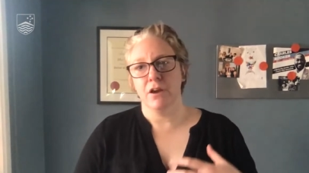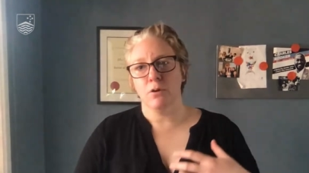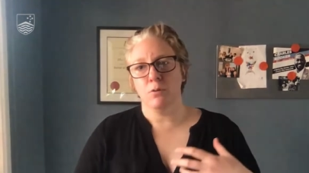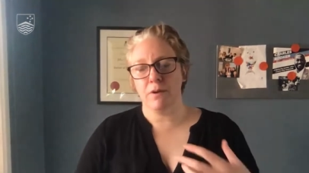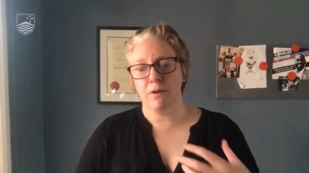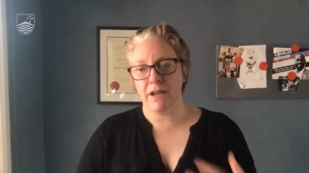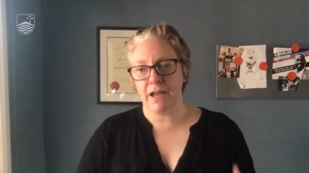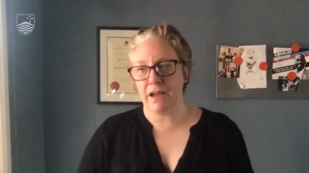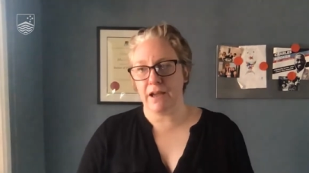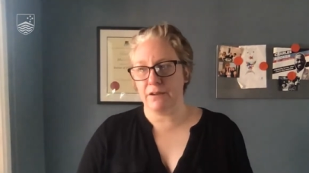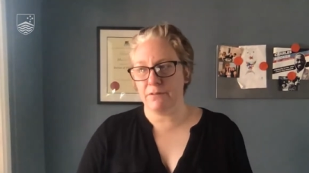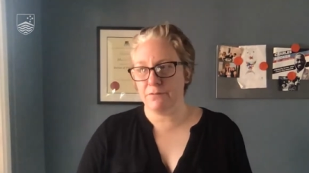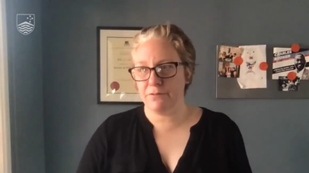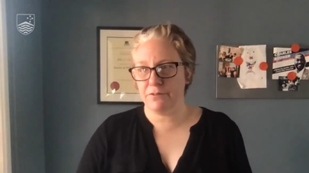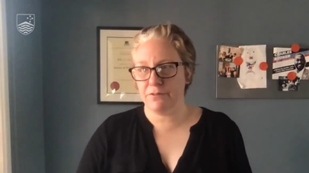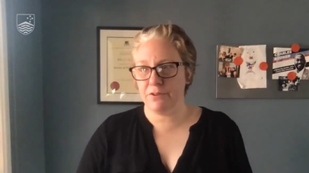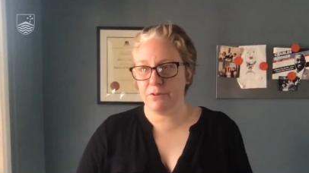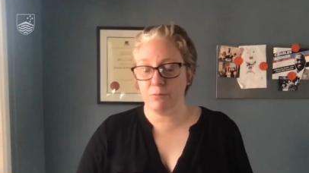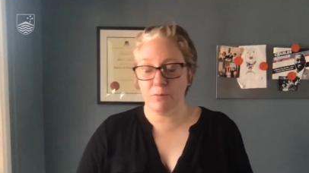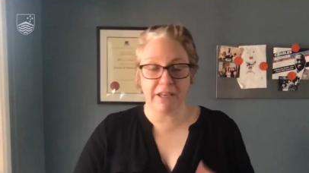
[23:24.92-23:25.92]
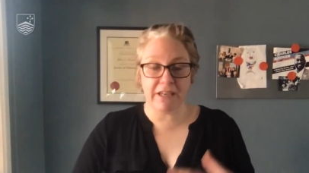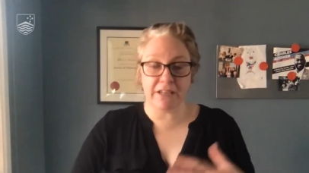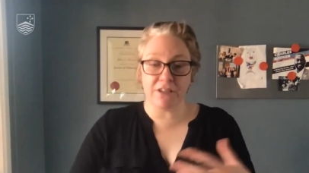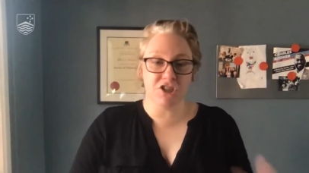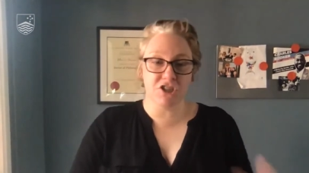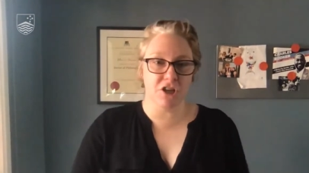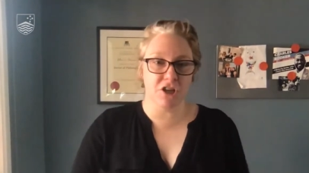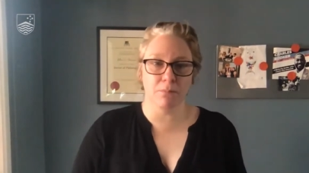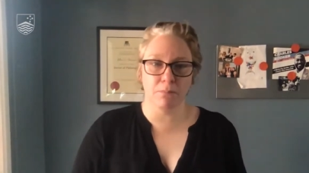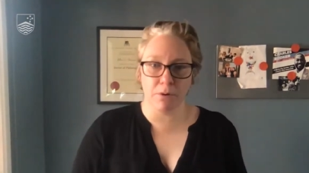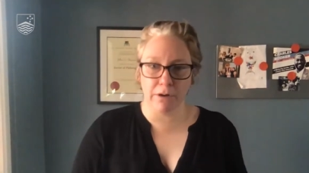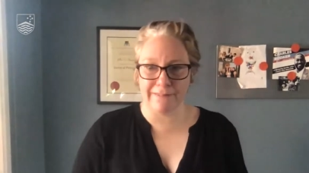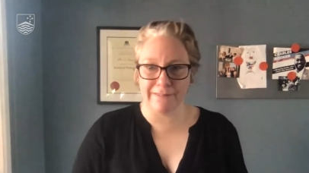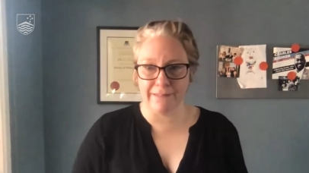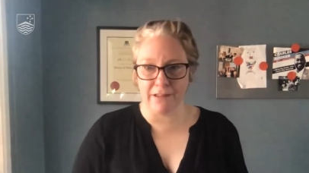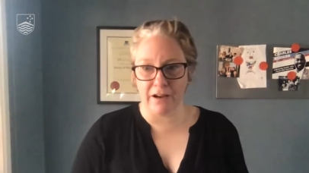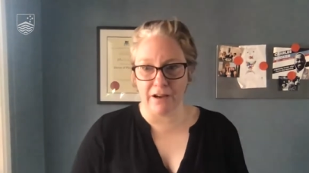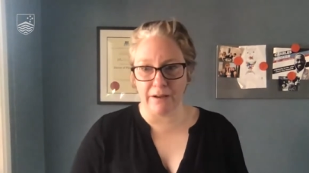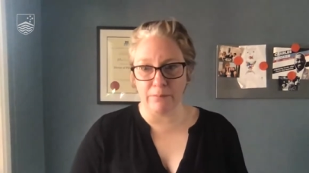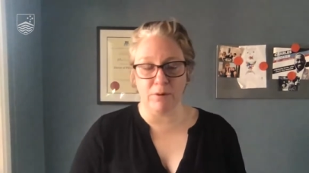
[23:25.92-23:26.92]
we have that we can jump
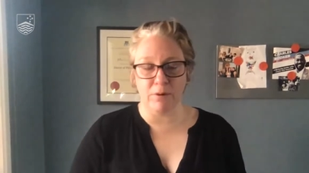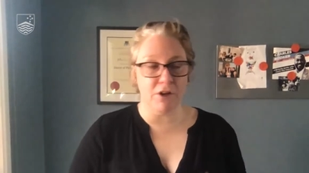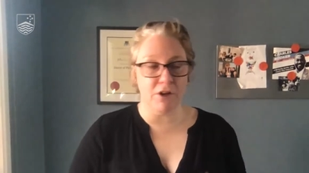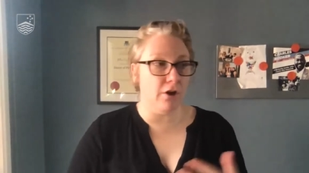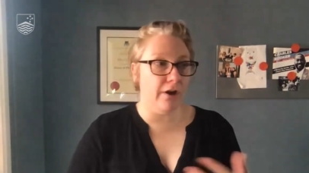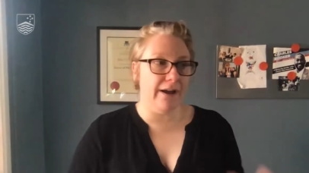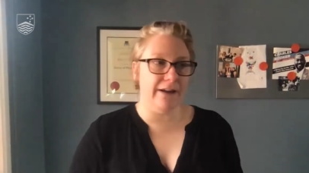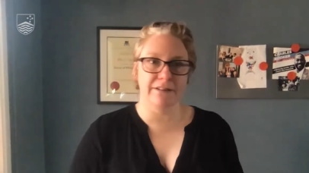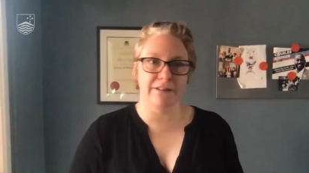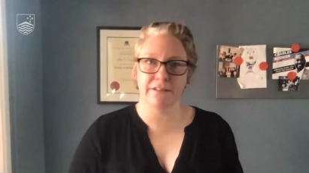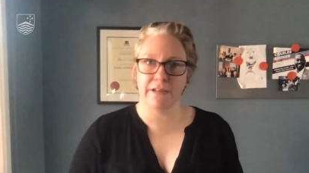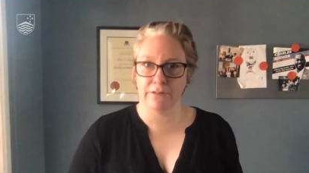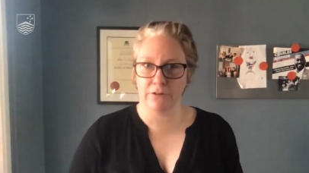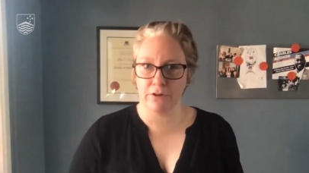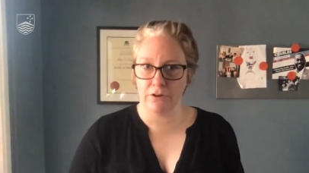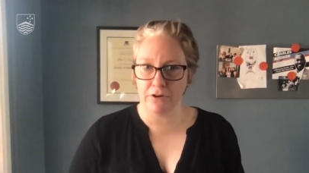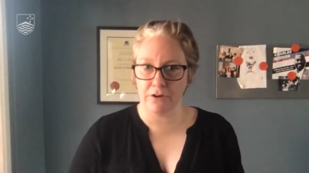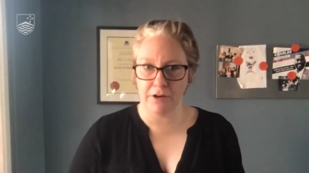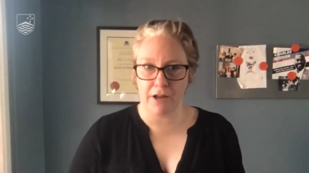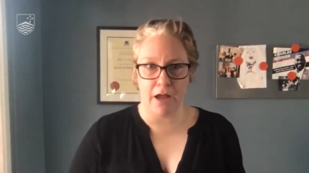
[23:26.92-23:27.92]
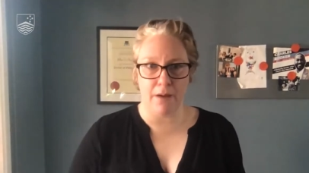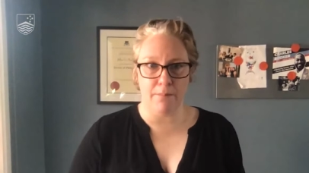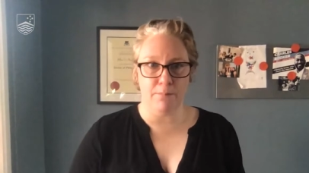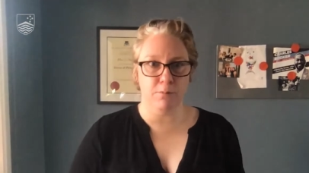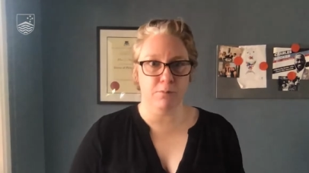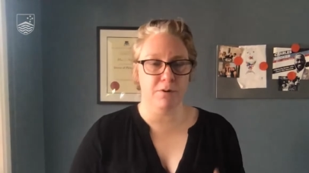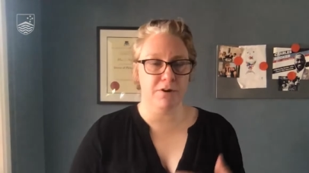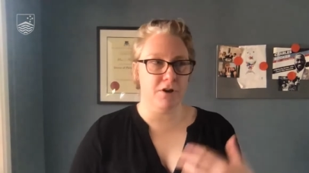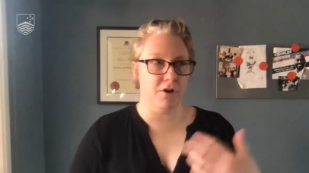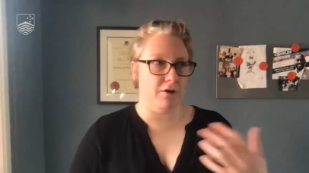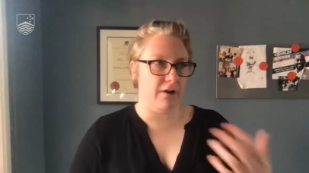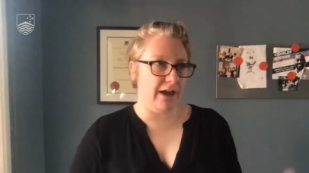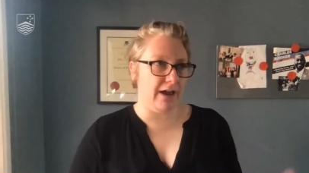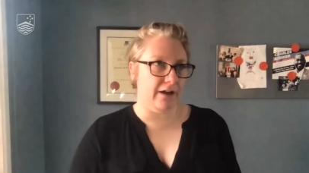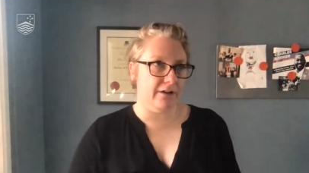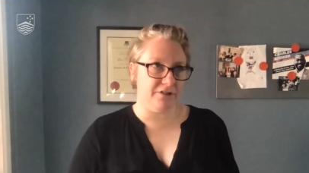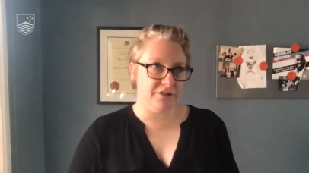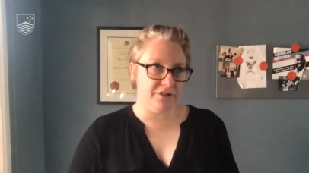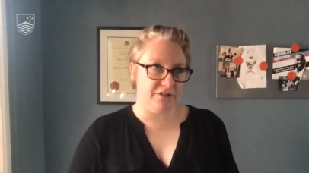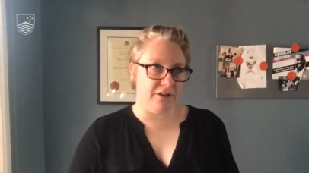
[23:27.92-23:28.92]
online, we know how to download an app, we know
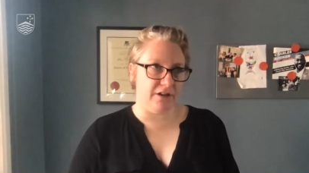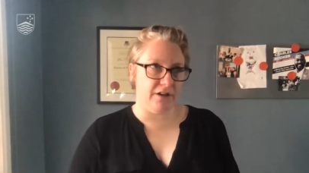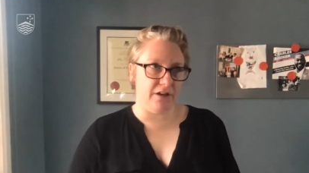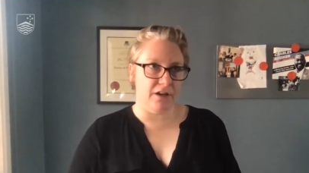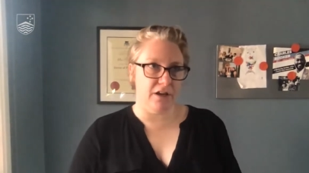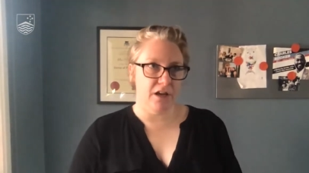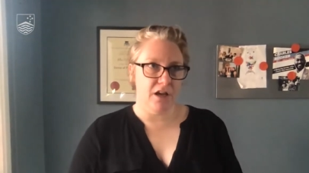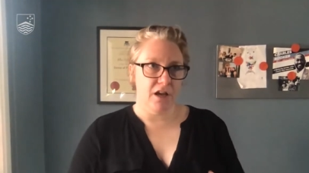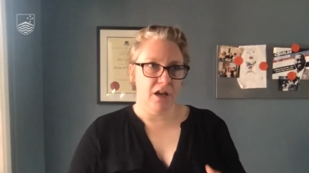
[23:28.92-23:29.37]
how to